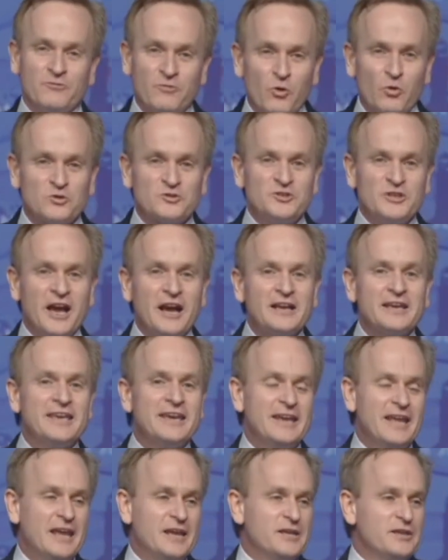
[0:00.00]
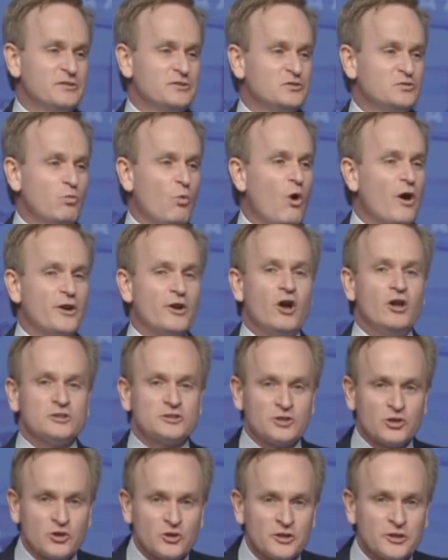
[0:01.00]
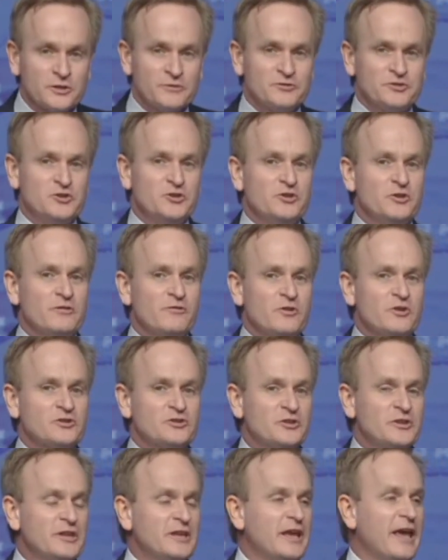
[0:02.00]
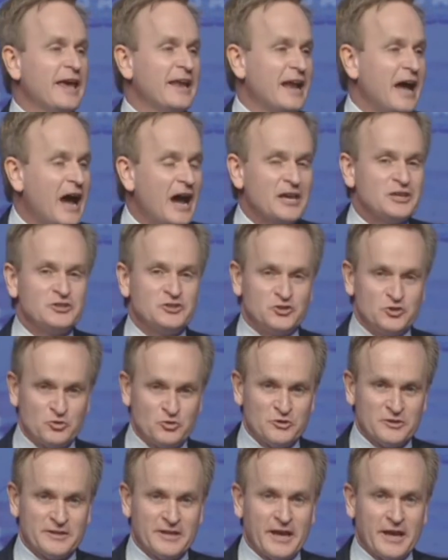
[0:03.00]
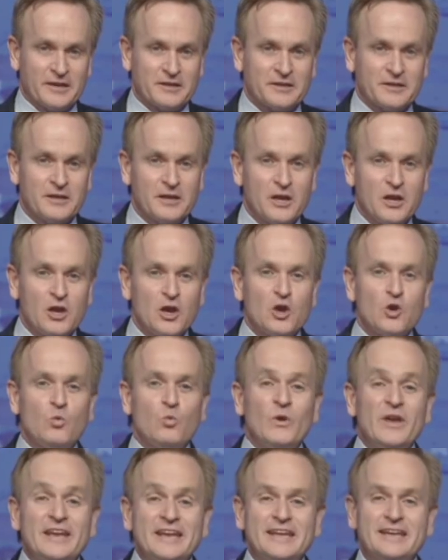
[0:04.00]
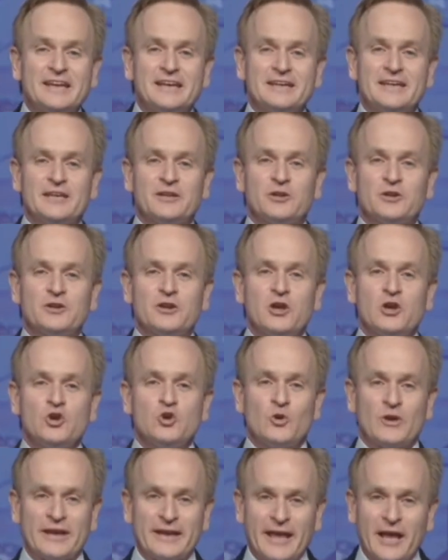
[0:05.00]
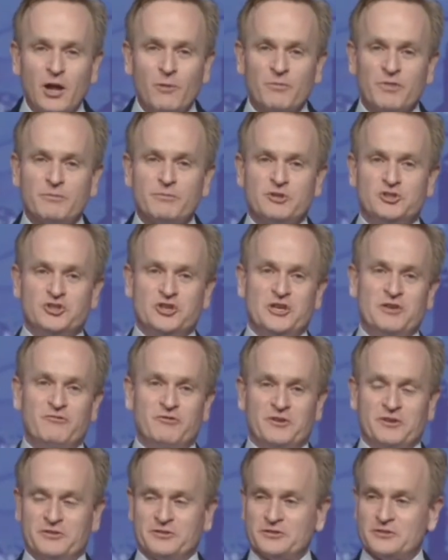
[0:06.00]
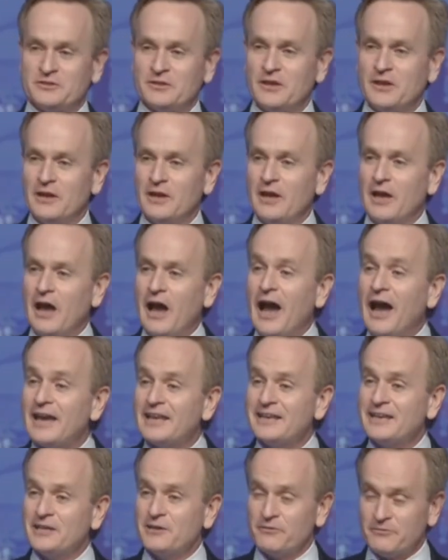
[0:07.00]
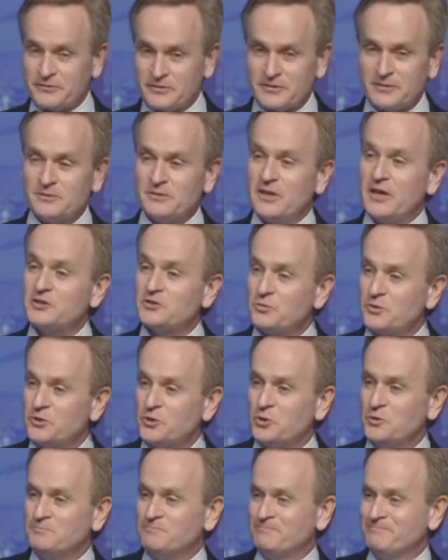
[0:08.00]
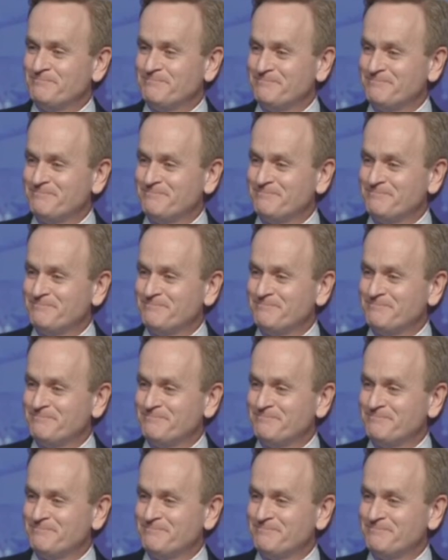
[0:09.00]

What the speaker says: Folks, young Canadians want alternatives to university and high student debt. We need a leader who can help them achieve this. Yes we do.